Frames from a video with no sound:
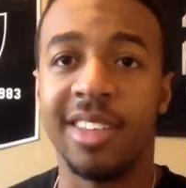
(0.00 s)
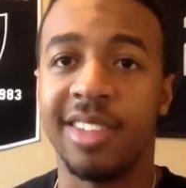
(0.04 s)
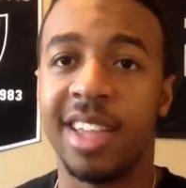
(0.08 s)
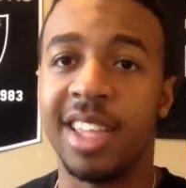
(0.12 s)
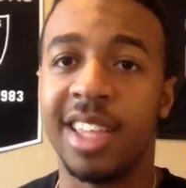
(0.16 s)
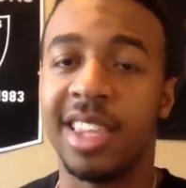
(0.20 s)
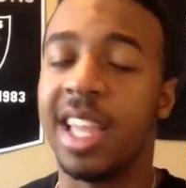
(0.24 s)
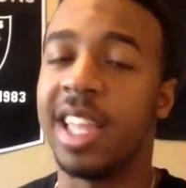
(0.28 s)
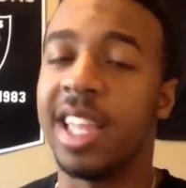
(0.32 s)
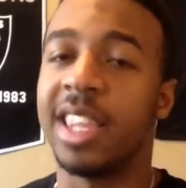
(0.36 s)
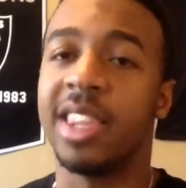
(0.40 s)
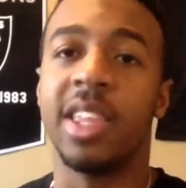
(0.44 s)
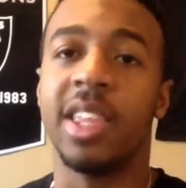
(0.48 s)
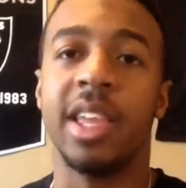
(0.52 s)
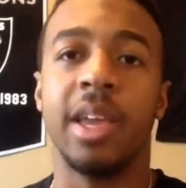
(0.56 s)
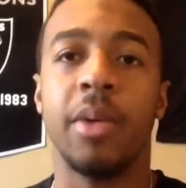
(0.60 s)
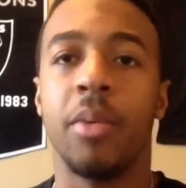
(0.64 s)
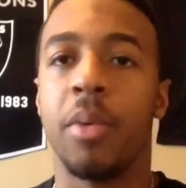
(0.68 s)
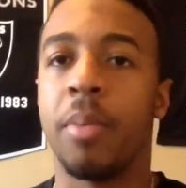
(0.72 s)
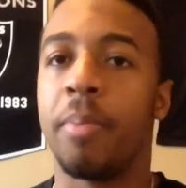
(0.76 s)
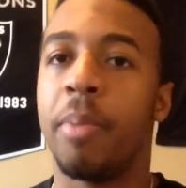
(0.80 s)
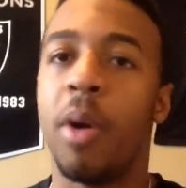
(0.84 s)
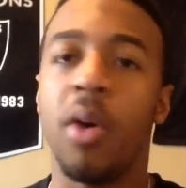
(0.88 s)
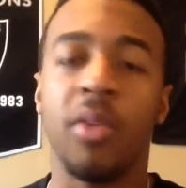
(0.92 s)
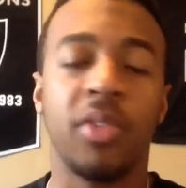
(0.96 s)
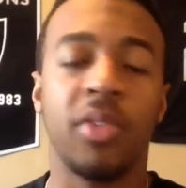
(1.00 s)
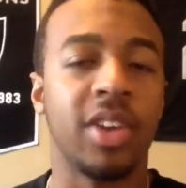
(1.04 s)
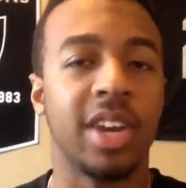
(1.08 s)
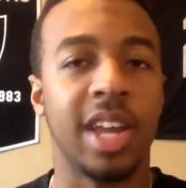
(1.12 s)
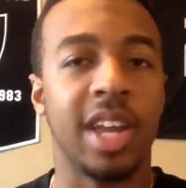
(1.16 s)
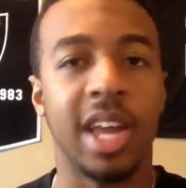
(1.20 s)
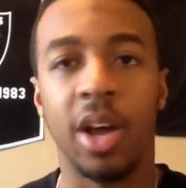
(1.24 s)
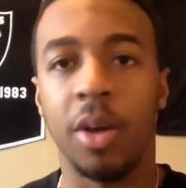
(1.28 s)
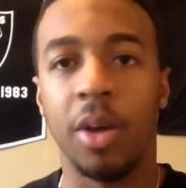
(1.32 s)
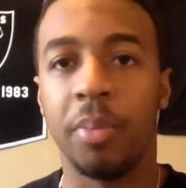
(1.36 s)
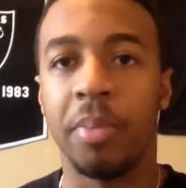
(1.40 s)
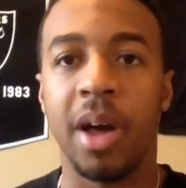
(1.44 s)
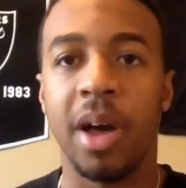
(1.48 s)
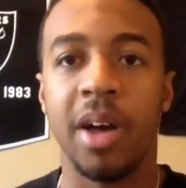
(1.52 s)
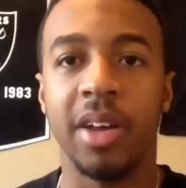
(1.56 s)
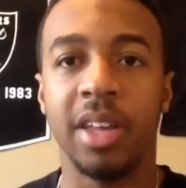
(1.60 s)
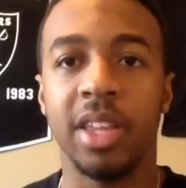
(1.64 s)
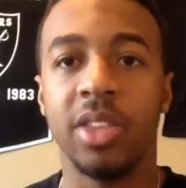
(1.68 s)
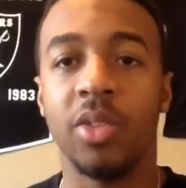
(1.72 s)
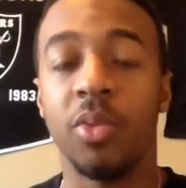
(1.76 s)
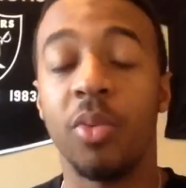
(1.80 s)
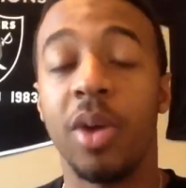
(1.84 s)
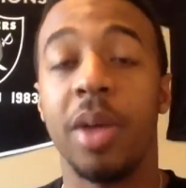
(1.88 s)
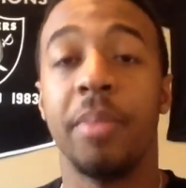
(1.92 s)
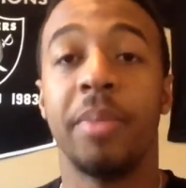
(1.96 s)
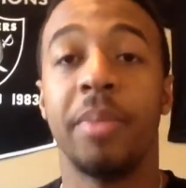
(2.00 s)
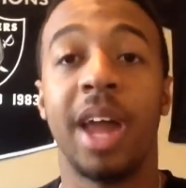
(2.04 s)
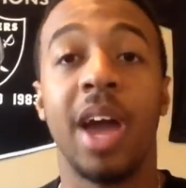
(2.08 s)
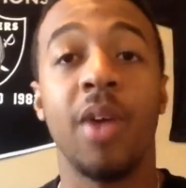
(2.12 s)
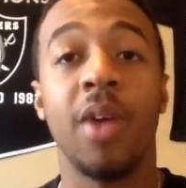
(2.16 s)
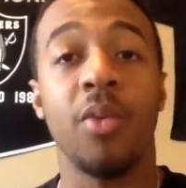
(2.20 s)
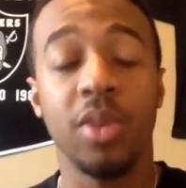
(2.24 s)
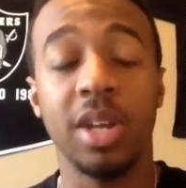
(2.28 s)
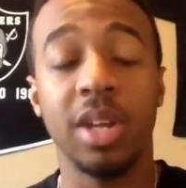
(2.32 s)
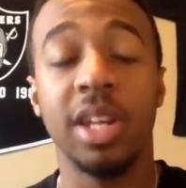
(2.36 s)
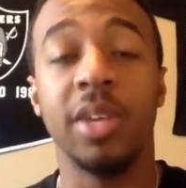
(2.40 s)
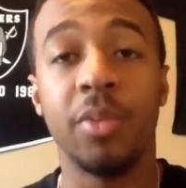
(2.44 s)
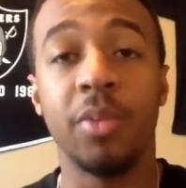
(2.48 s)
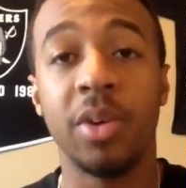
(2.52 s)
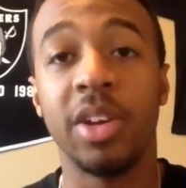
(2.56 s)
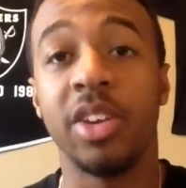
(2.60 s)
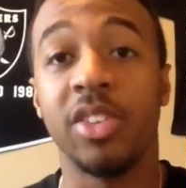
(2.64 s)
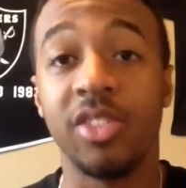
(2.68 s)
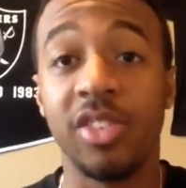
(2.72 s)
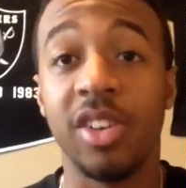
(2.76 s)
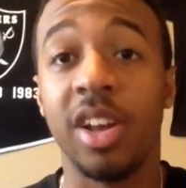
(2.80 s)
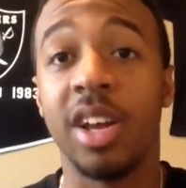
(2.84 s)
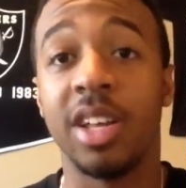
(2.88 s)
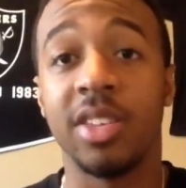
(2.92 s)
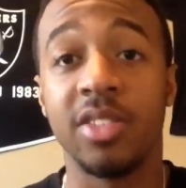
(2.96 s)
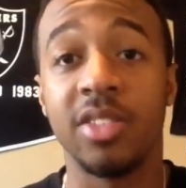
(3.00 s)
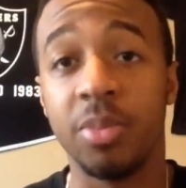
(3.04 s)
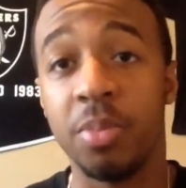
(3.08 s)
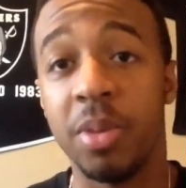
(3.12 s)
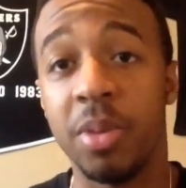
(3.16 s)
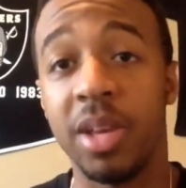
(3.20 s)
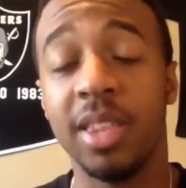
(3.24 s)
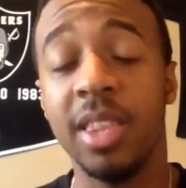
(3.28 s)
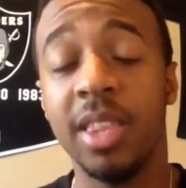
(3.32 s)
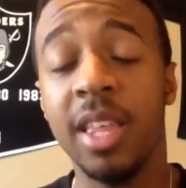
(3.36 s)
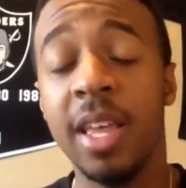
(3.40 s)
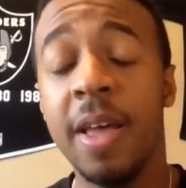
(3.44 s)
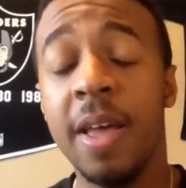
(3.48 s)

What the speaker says: I thought they were both going to help out either way, but I really wanted Sean Smith.